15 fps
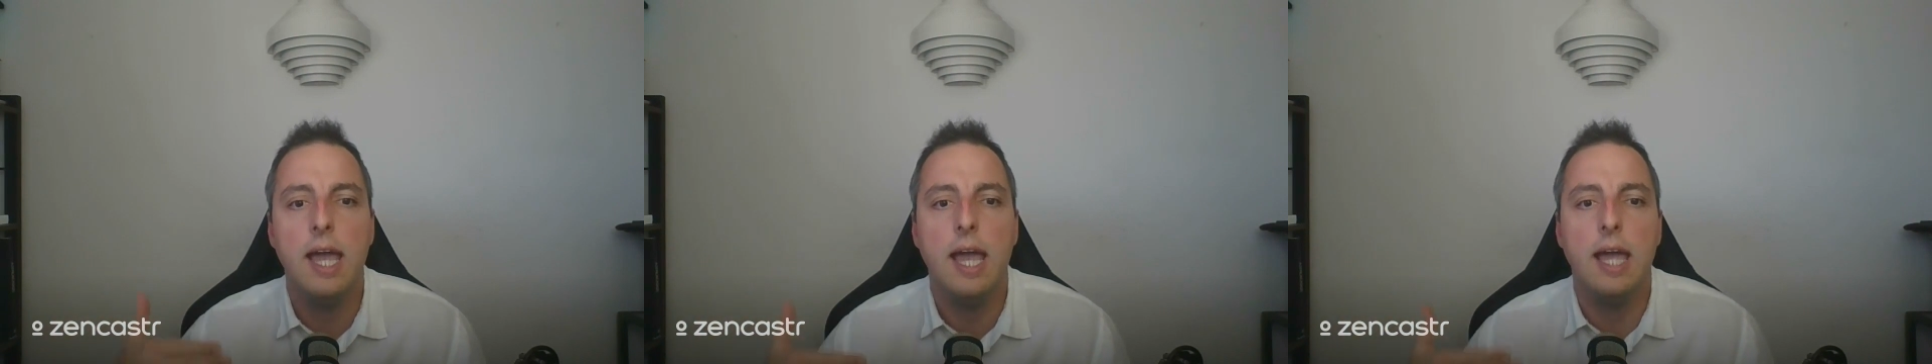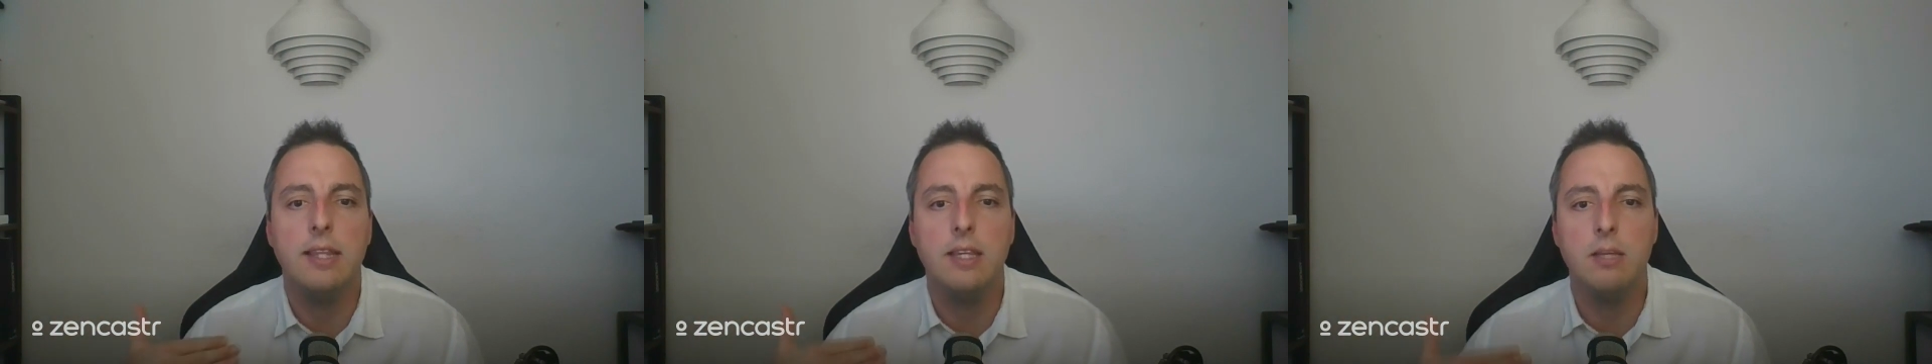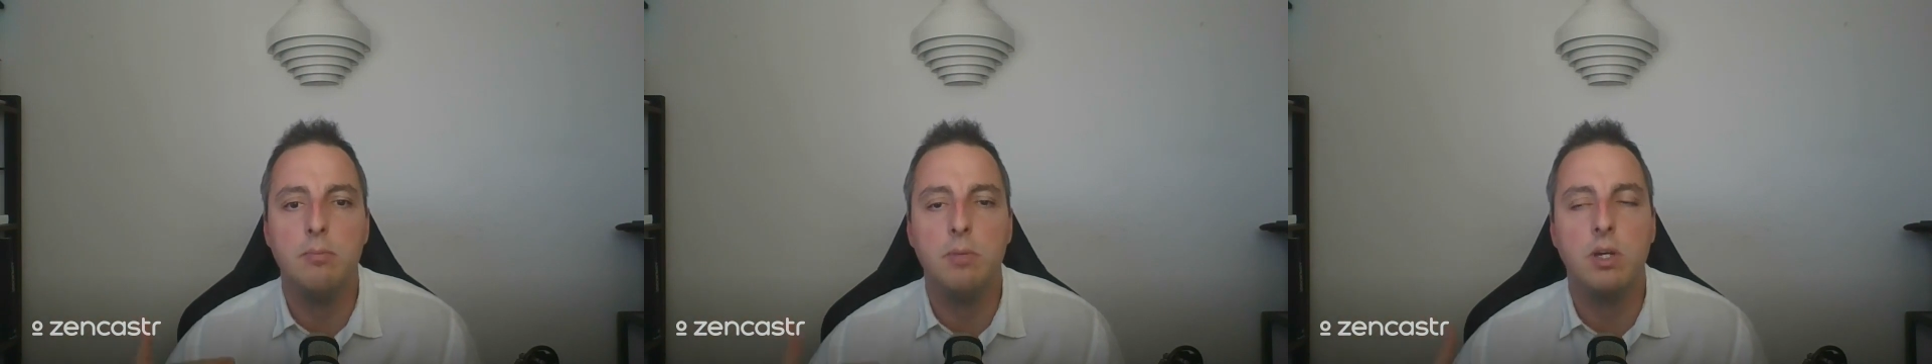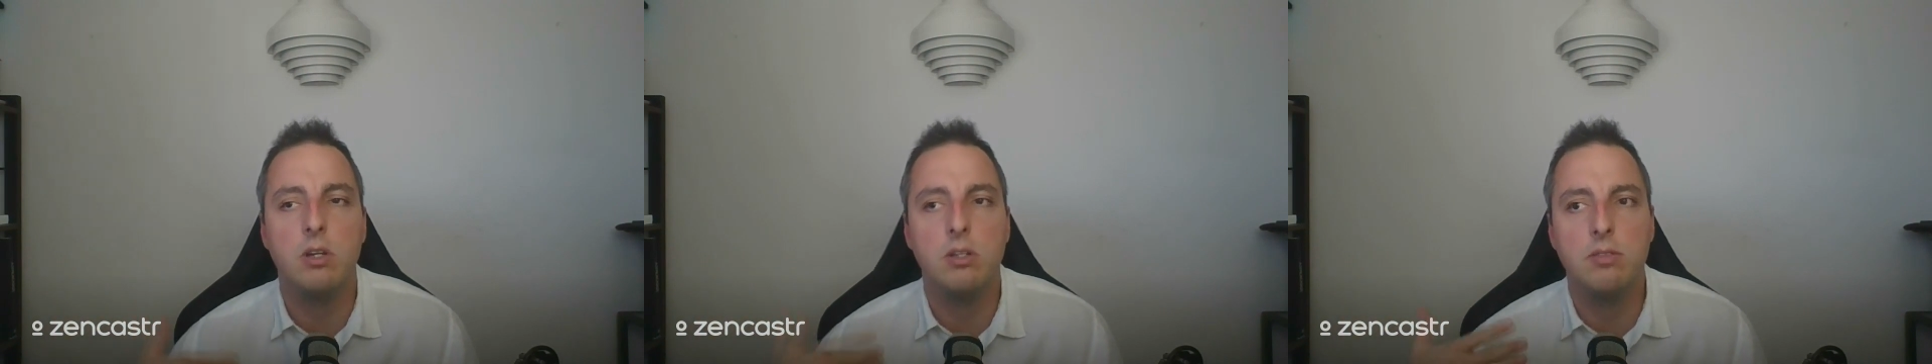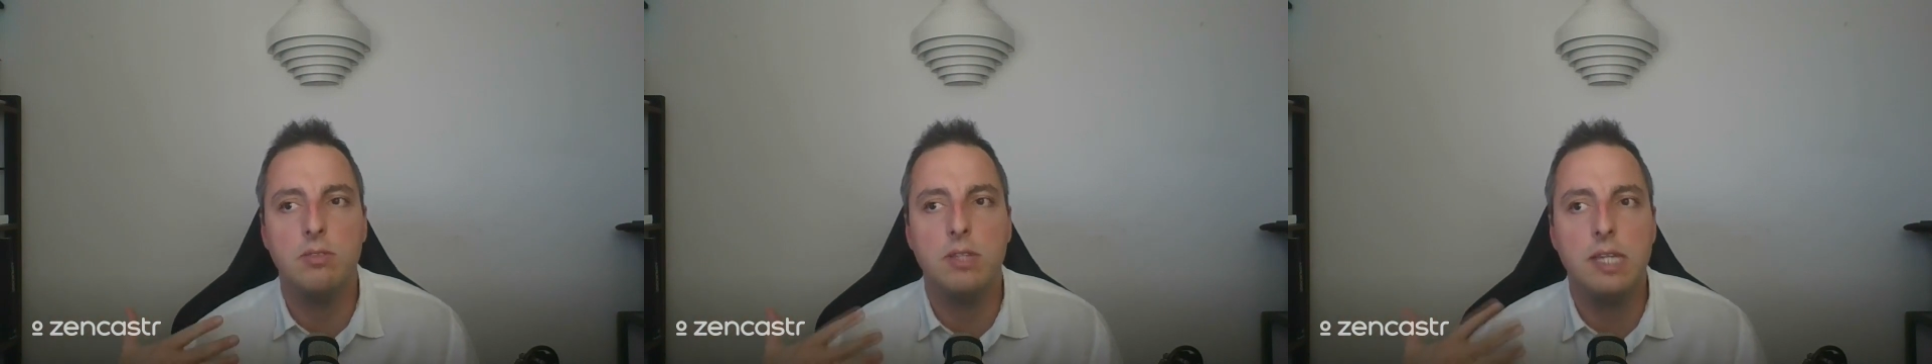And then
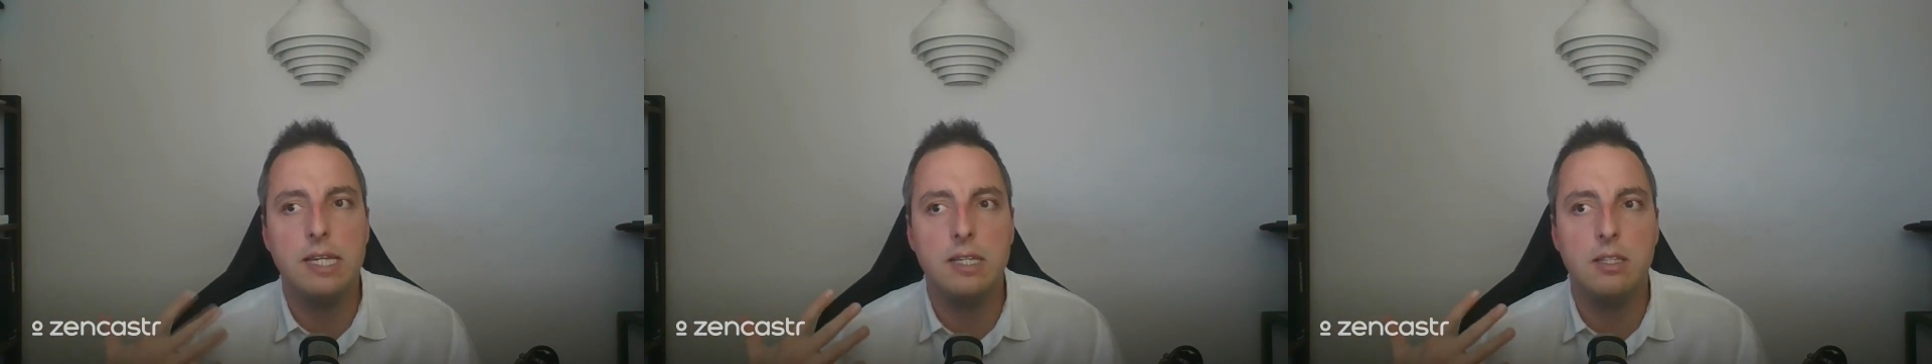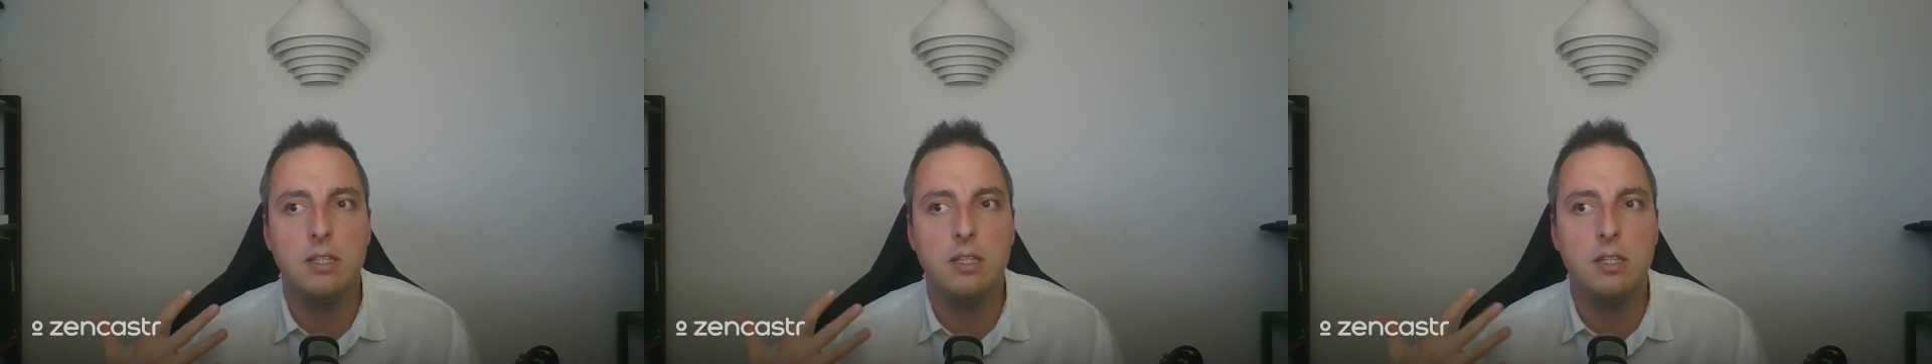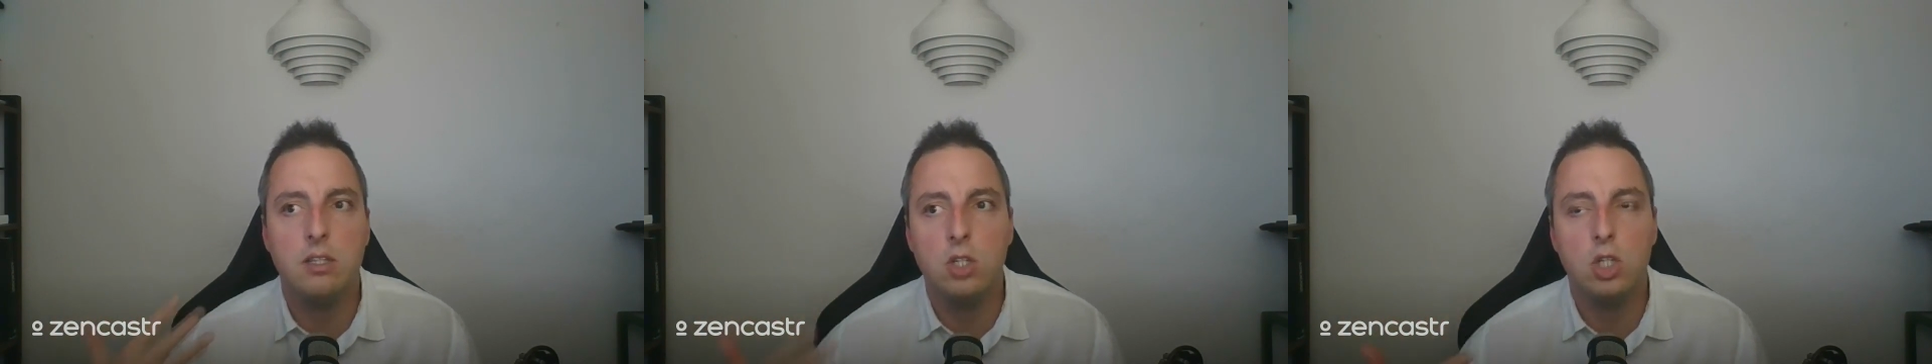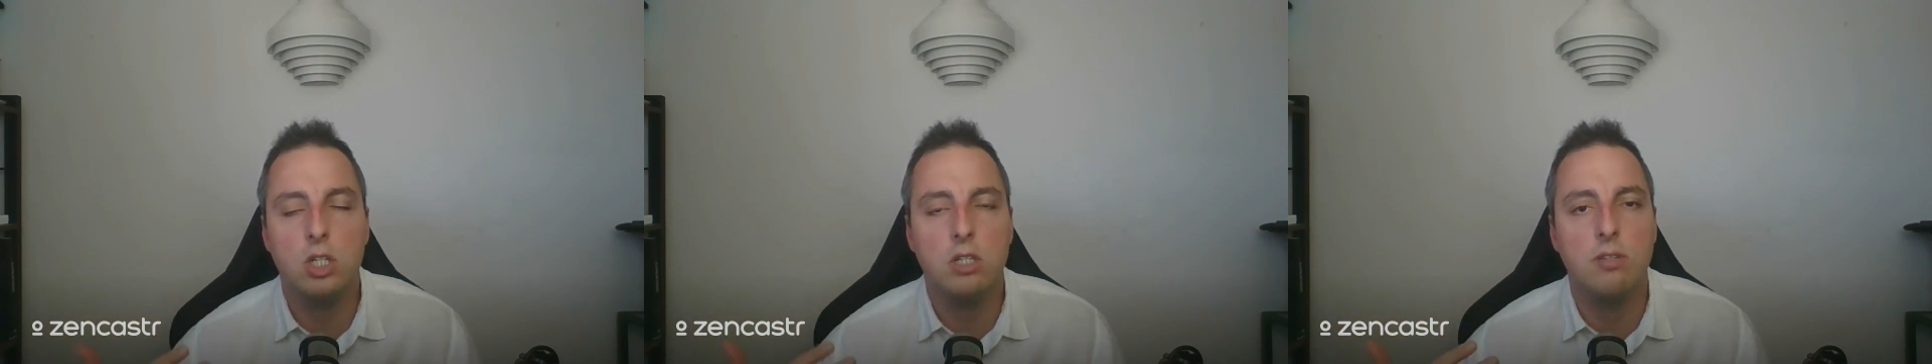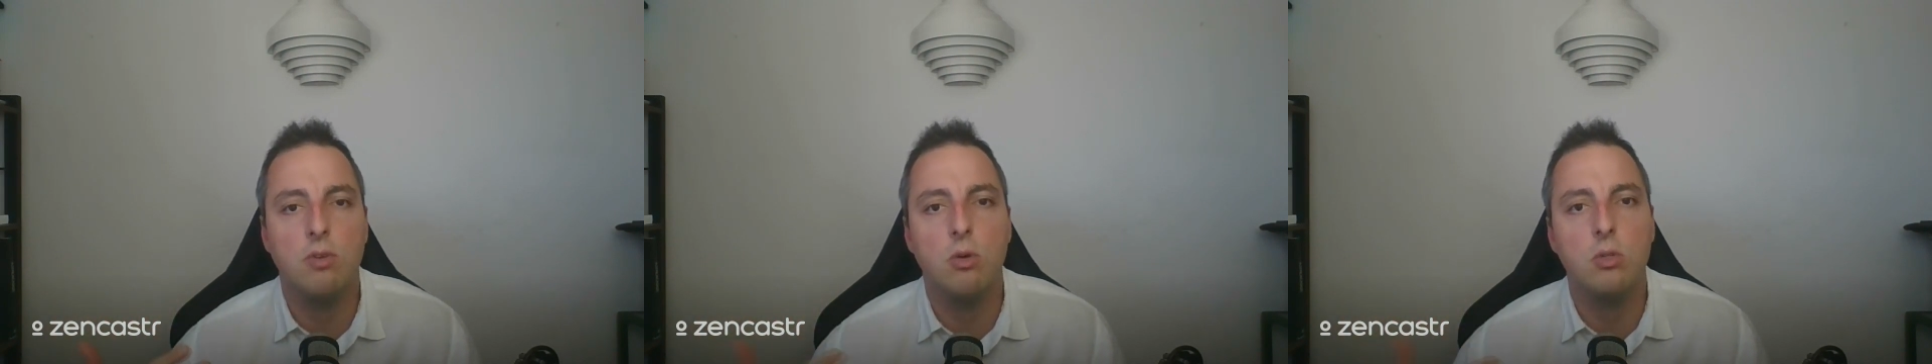because of the
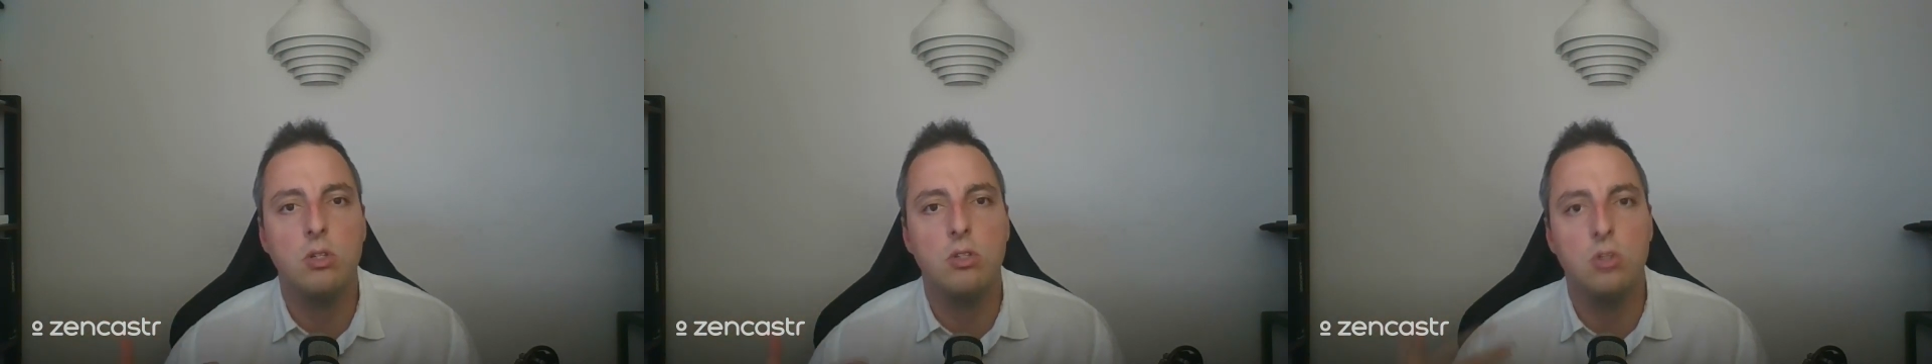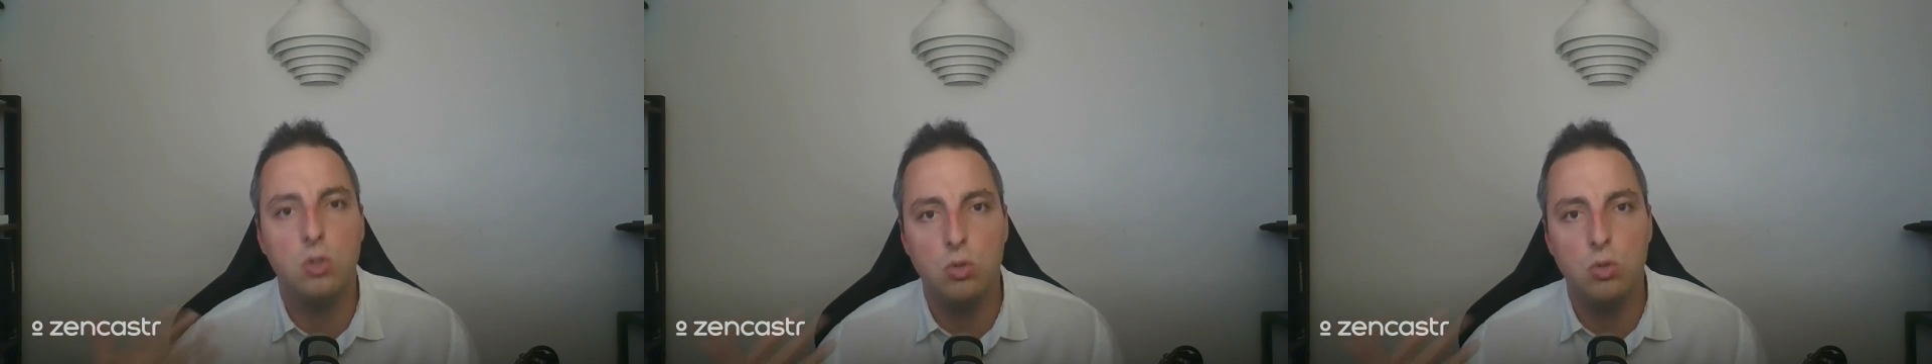addition of all these